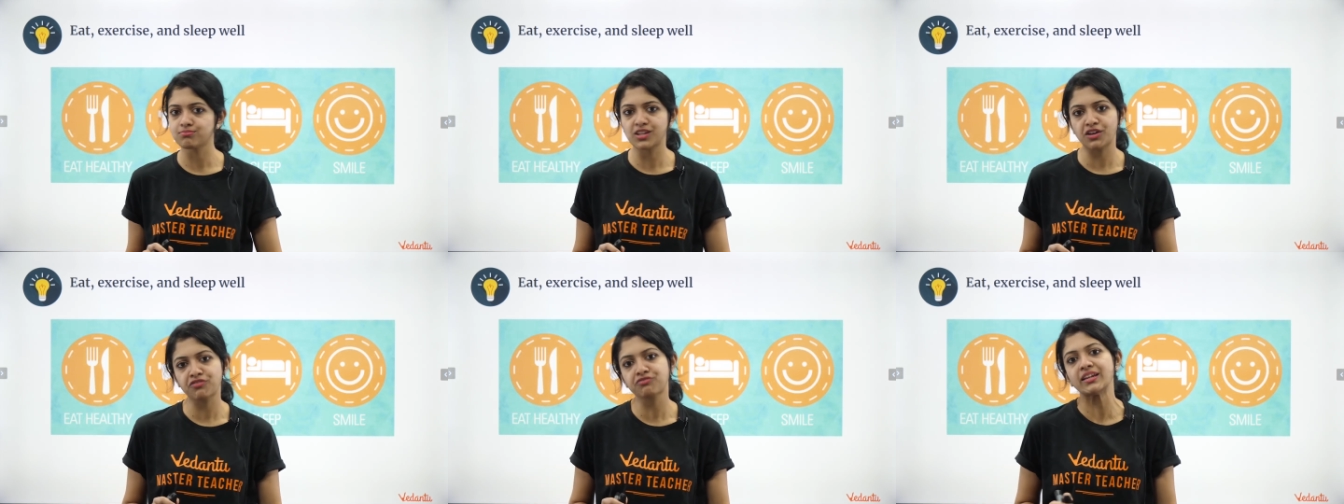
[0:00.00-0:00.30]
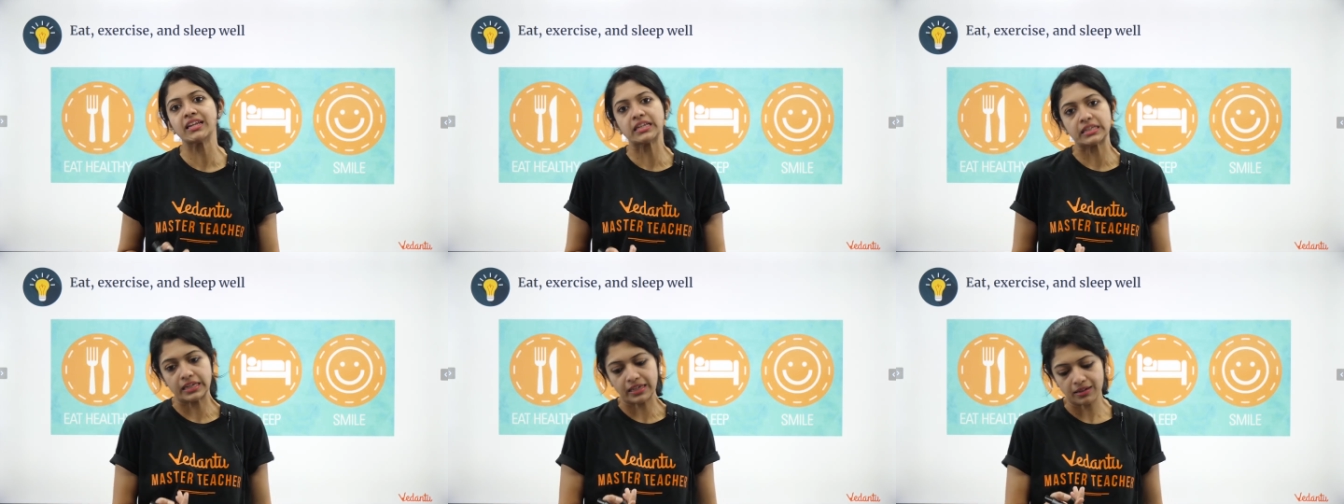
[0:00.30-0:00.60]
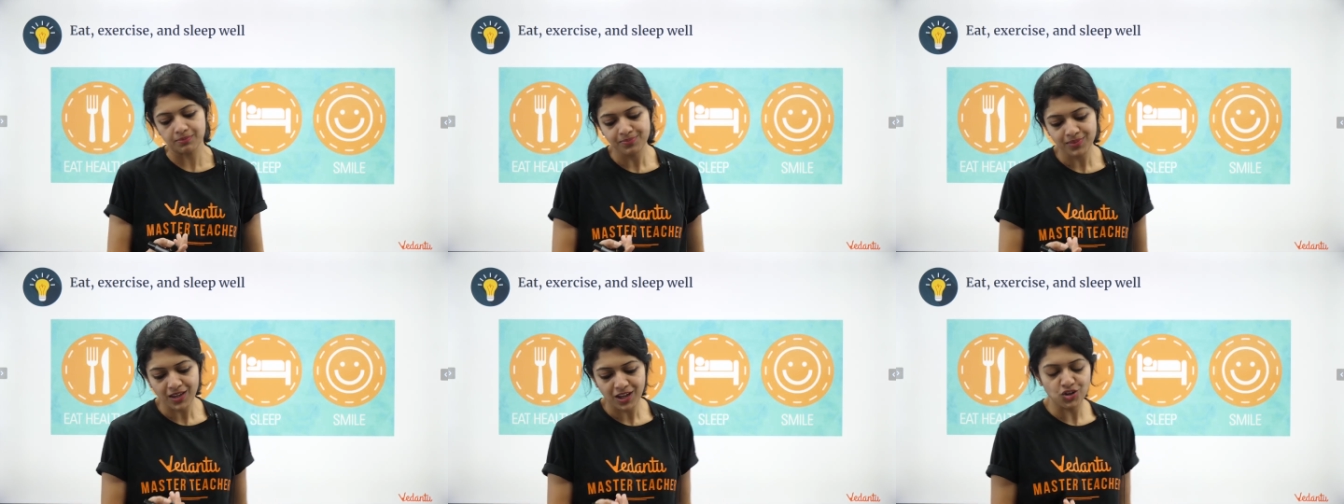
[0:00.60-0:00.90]

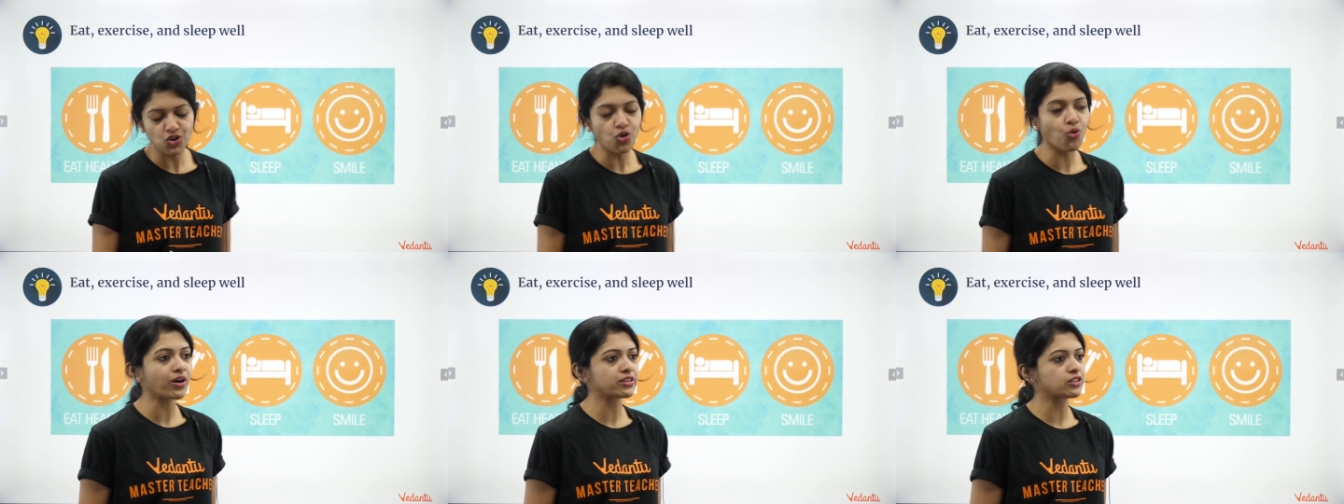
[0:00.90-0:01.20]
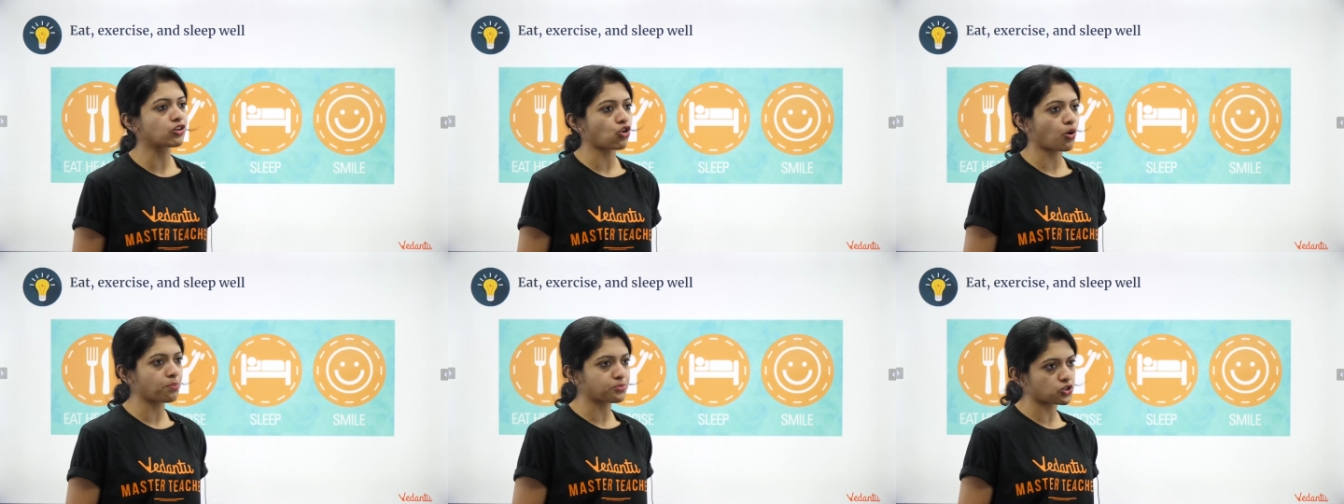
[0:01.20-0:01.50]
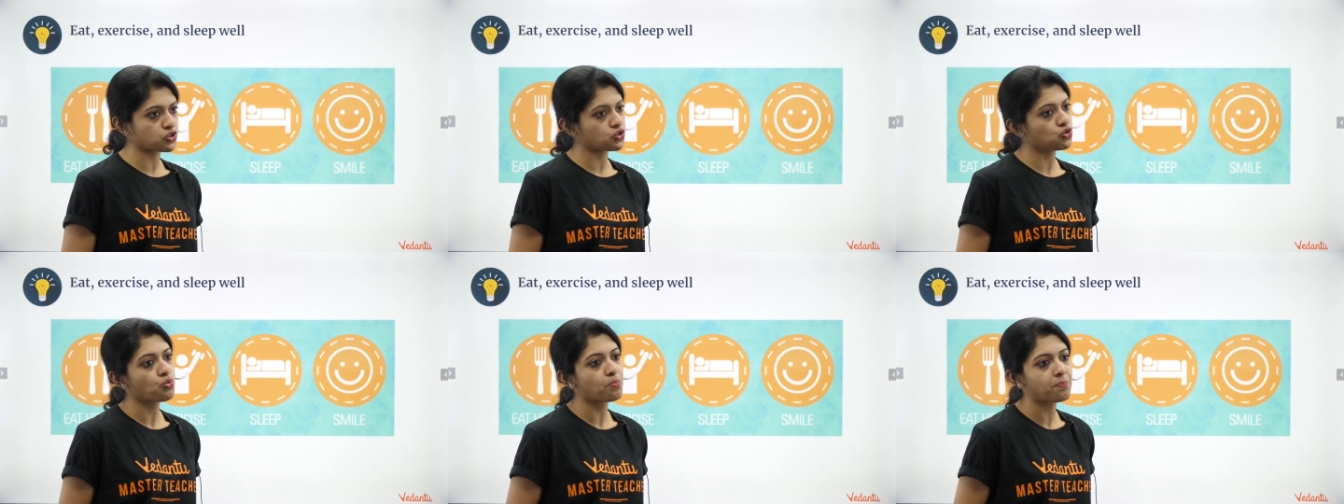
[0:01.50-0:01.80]
Definitely no other
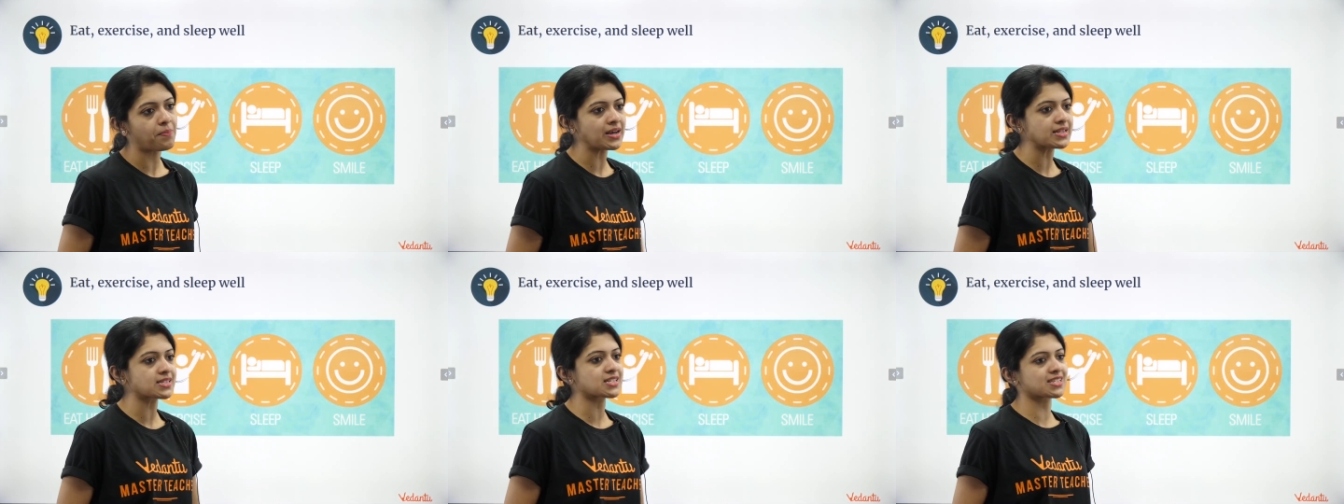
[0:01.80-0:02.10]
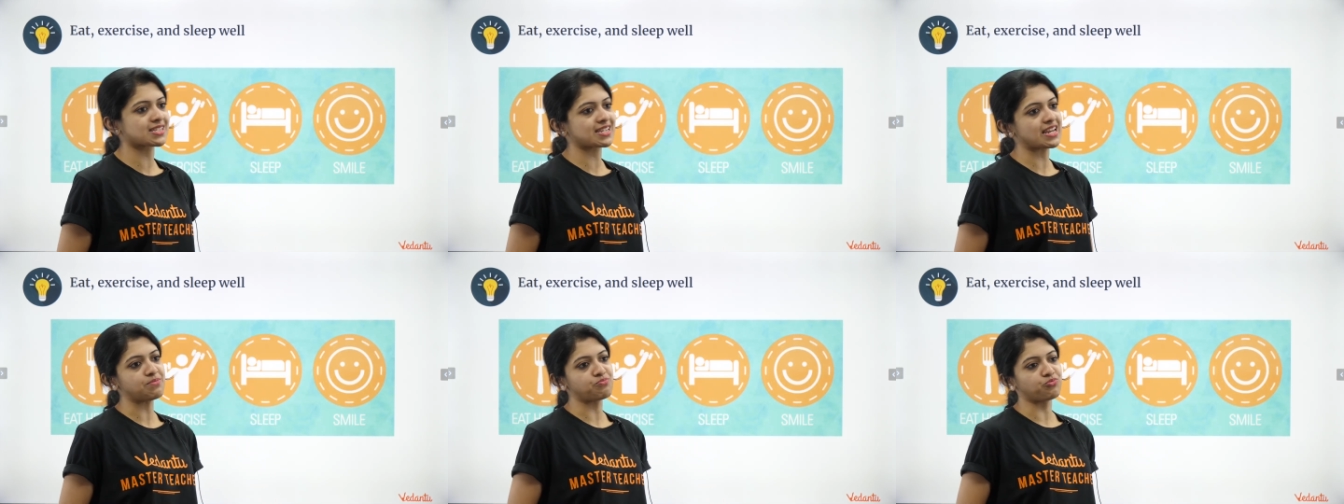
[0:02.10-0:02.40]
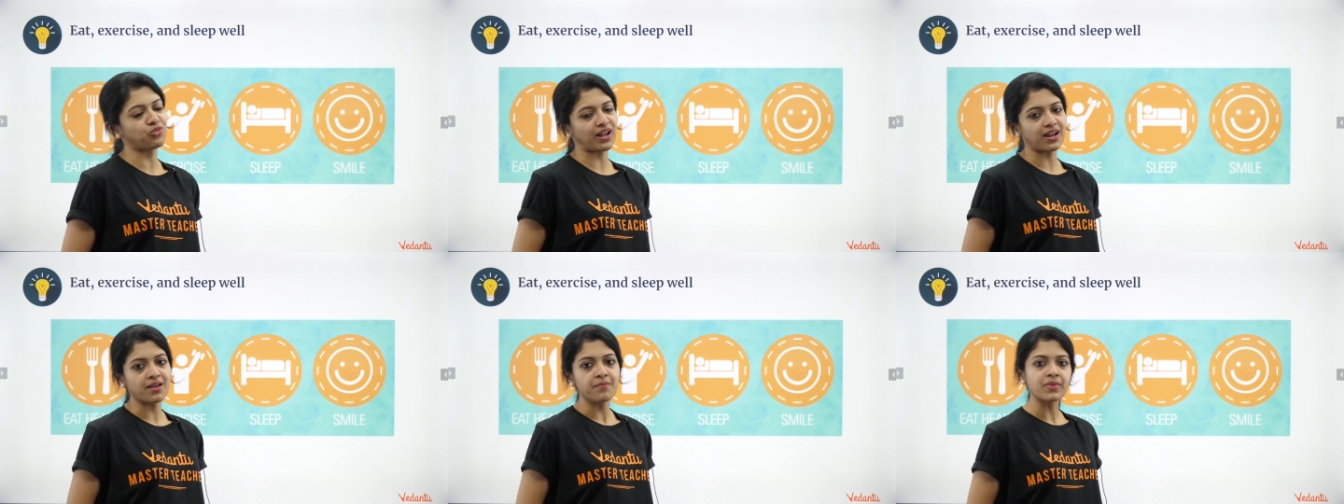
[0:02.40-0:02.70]
option. You must
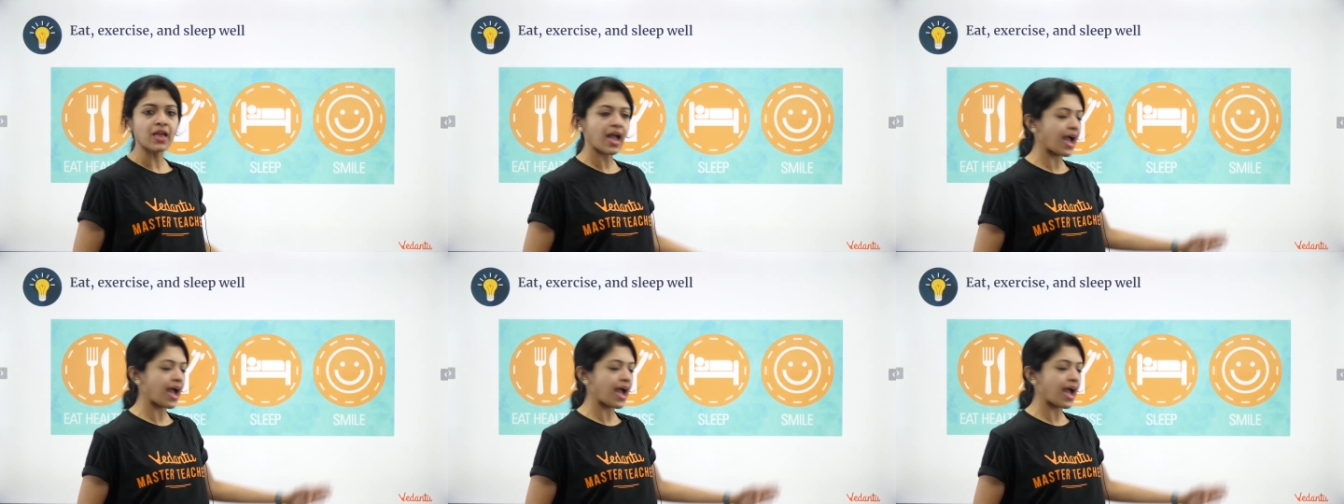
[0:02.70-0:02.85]
sleep well.